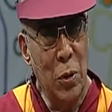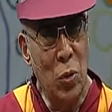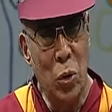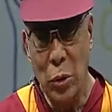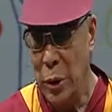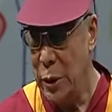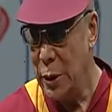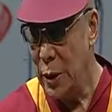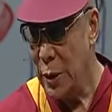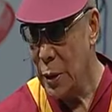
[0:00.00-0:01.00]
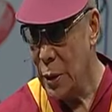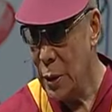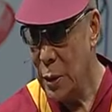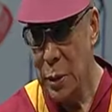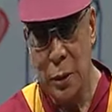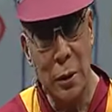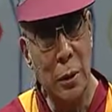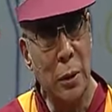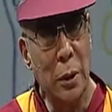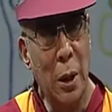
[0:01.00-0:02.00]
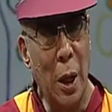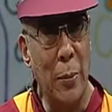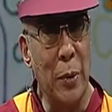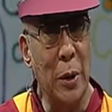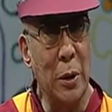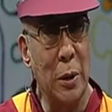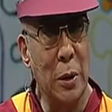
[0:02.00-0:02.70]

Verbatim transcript: coexistence happened.